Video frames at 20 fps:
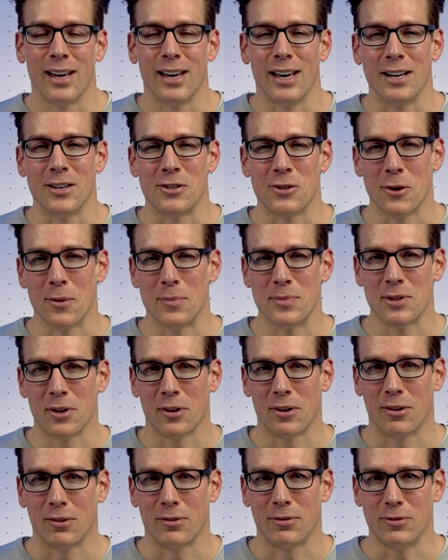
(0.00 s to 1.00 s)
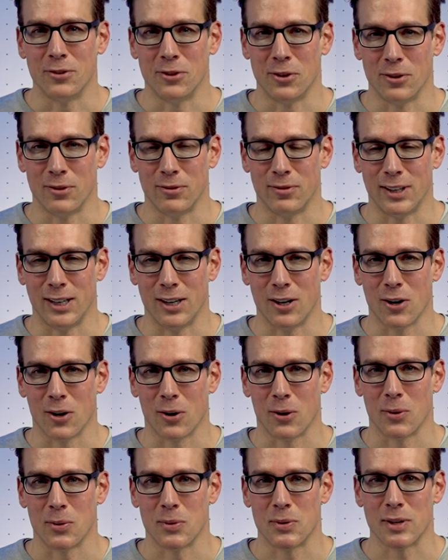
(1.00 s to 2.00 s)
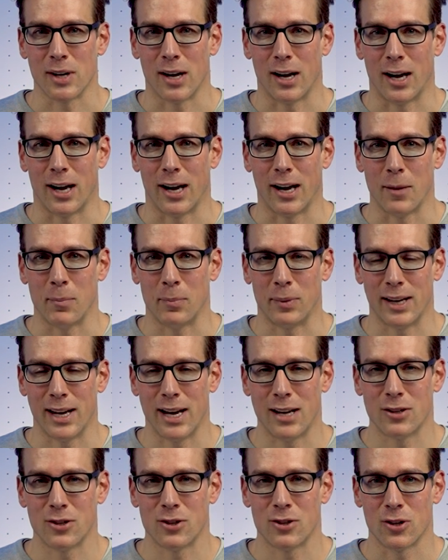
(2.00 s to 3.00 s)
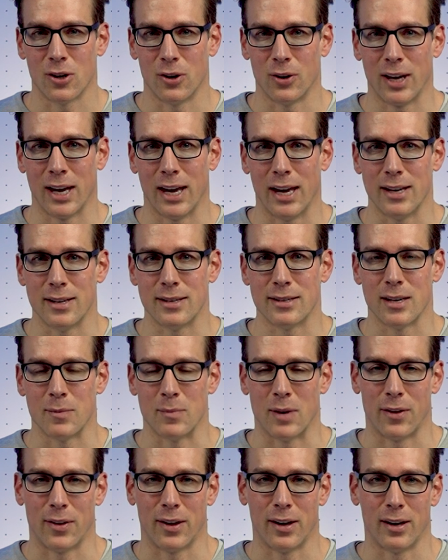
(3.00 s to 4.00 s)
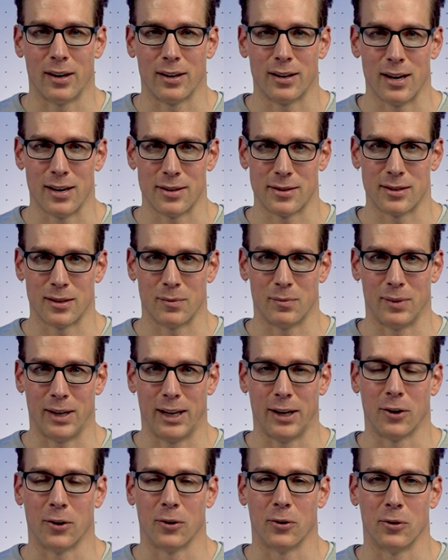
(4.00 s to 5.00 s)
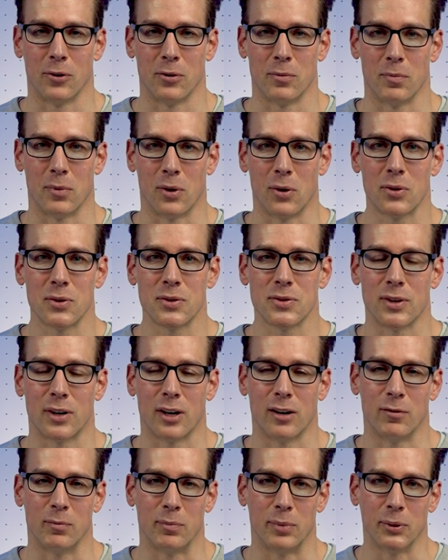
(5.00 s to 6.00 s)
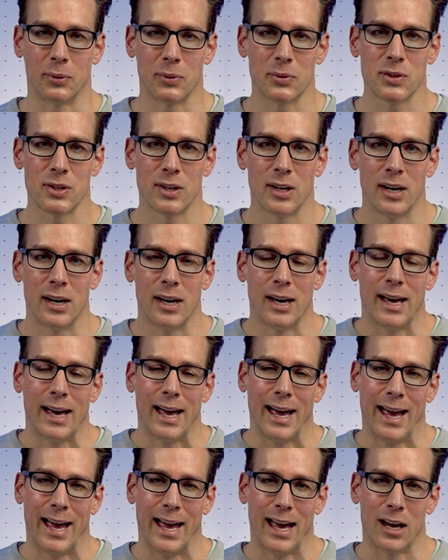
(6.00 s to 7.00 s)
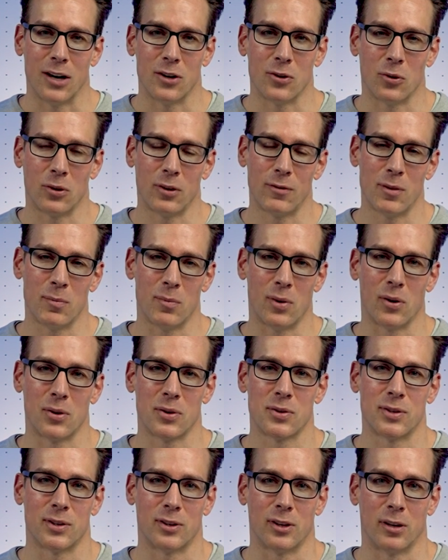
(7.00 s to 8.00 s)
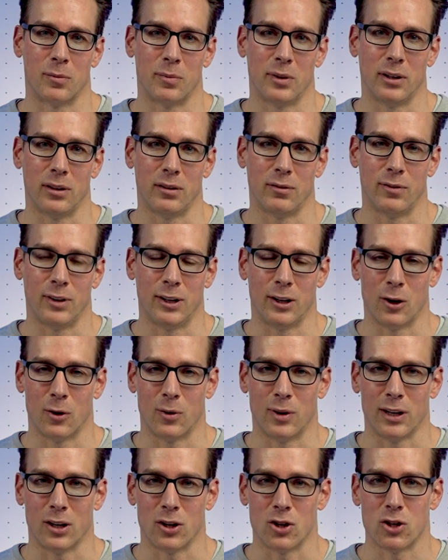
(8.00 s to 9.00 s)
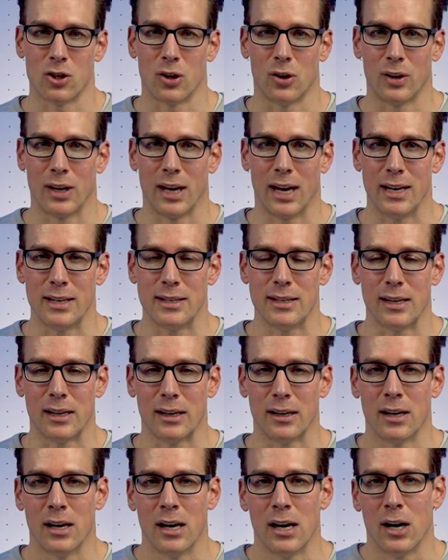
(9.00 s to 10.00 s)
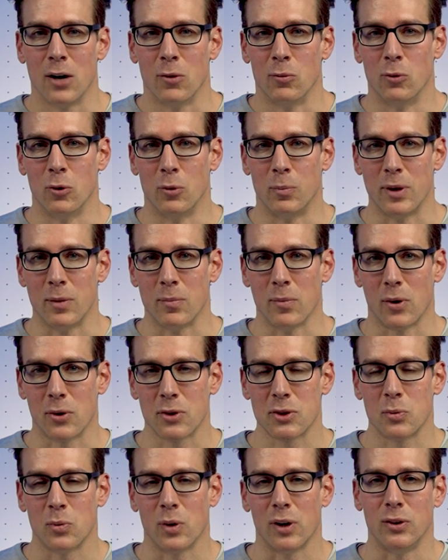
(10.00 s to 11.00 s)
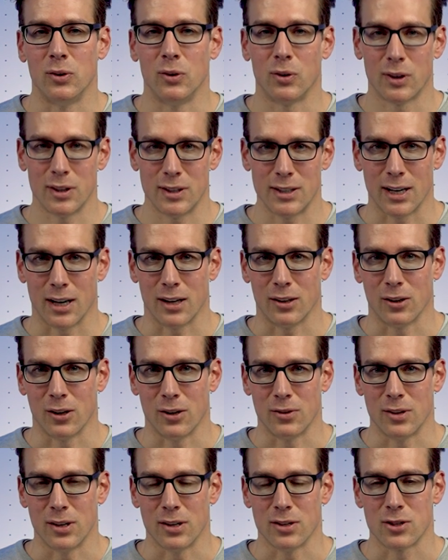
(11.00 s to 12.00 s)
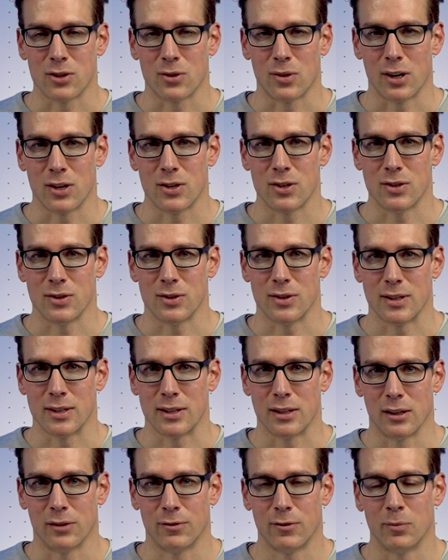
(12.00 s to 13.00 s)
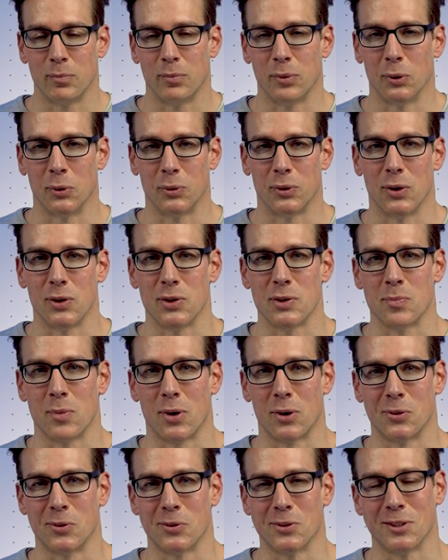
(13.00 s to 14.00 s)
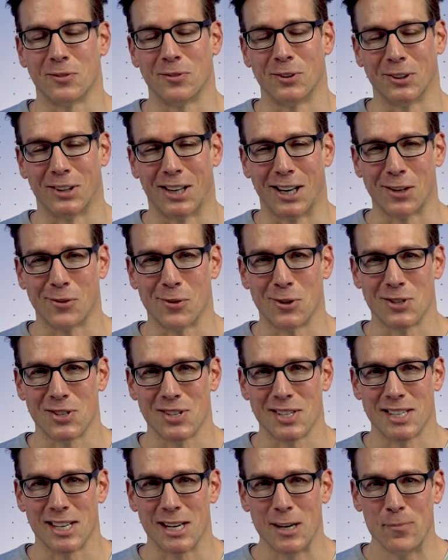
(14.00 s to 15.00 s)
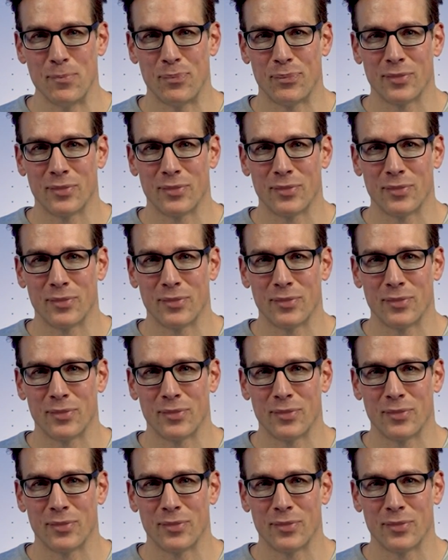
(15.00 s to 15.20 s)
In terms of new videos, I plan to showcase some other custom Lego MOCs that I've built. And all of the MOCs that I'll be videoing and showcasing will be MOCs where you can download the instructions yourself and build those models if you like what you see.